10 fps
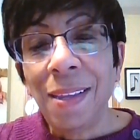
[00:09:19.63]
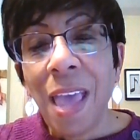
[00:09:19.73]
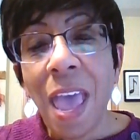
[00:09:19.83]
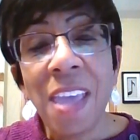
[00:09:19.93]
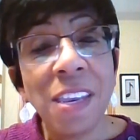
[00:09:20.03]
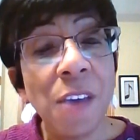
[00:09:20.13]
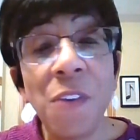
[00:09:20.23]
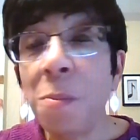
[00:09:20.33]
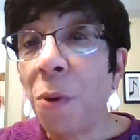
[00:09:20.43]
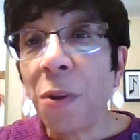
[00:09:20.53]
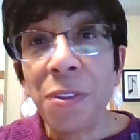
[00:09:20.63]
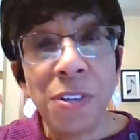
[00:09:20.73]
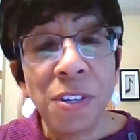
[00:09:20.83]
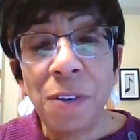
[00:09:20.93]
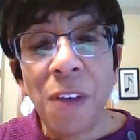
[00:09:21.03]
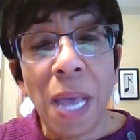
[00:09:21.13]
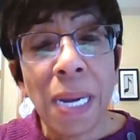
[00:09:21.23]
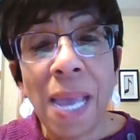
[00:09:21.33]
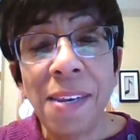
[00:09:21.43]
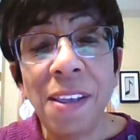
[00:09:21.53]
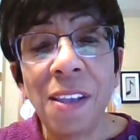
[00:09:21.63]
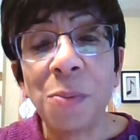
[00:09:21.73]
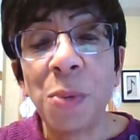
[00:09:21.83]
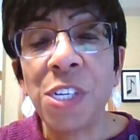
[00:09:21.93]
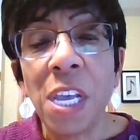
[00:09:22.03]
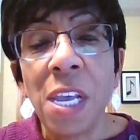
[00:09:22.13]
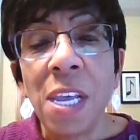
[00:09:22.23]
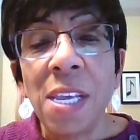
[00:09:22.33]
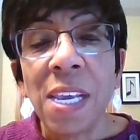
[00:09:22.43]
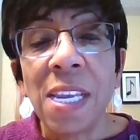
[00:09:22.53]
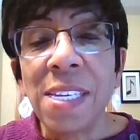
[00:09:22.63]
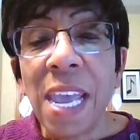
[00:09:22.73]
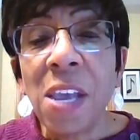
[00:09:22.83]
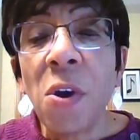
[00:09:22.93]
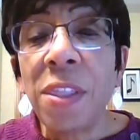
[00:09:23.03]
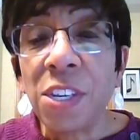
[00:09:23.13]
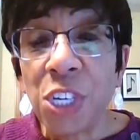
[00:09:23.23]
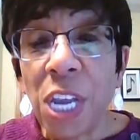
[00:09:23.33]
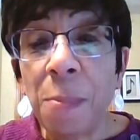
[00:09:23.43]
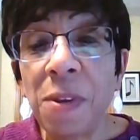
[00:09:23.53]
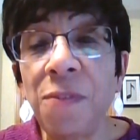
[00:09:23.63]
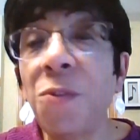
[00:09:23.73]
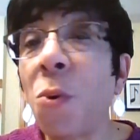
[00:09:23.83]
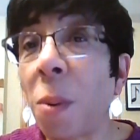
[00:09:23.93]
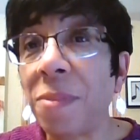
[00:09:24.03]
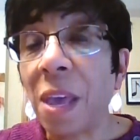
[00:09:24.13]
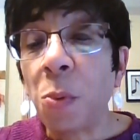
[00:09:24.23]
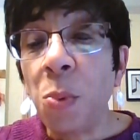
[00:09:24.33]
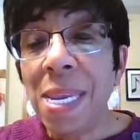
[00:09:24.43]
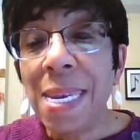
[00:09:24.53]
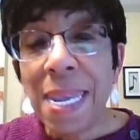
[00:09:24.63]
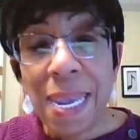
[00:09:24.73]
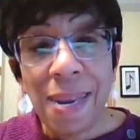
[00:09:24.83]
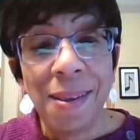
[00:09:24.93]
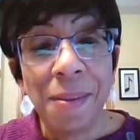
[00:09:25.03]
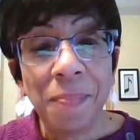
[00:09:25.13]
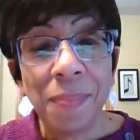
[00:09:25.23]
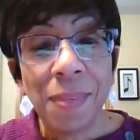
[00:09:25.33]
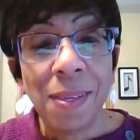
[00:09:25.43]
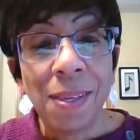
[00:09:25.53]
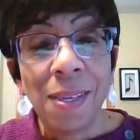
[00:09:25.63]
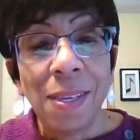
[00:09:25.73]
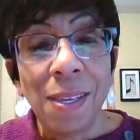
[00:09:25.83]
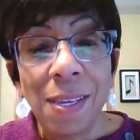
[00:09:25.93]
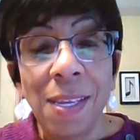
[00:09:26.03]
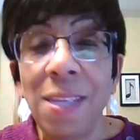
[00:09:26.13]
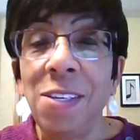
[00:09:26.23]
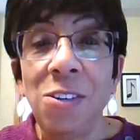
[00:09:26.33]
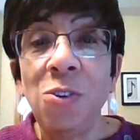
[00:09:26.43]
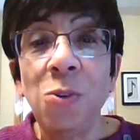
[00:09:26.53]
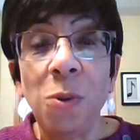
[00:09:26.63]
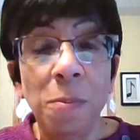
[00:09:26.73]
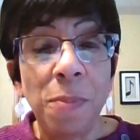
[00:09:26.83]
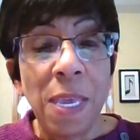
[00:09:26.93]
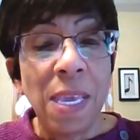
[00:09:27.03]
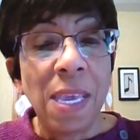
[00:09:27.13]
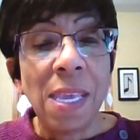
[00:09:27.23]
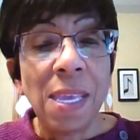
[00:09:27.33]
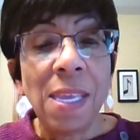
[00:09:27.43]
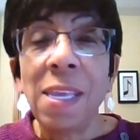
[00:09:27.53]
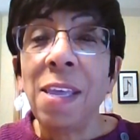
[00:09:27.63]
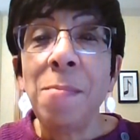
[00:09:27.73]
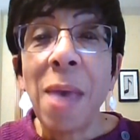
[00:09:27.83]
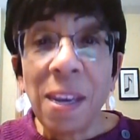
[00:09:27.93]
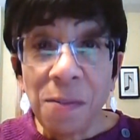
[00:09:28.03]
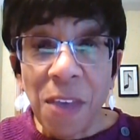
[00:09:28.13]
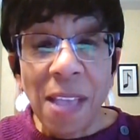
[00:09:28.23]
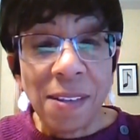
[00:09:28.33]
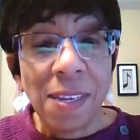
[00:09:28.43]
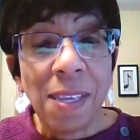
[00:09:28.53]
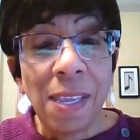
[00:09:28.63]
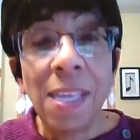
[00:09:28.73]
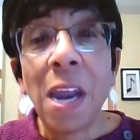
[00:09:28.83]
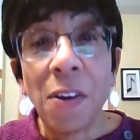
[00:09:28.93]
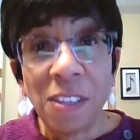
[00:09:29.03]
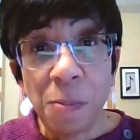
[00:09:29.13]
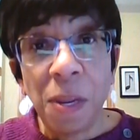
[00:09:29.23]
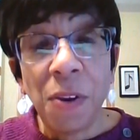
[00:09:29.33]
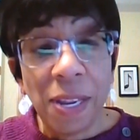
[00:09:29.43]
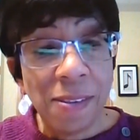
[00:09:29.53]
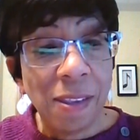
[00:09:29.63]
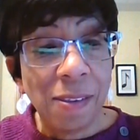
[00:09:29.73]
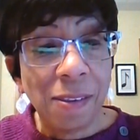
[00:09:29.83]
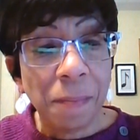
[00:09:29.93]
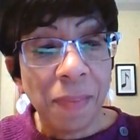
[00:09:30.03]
and giving birth to divine ideas which can take on the shape and form that we need to be manifest in our experiences.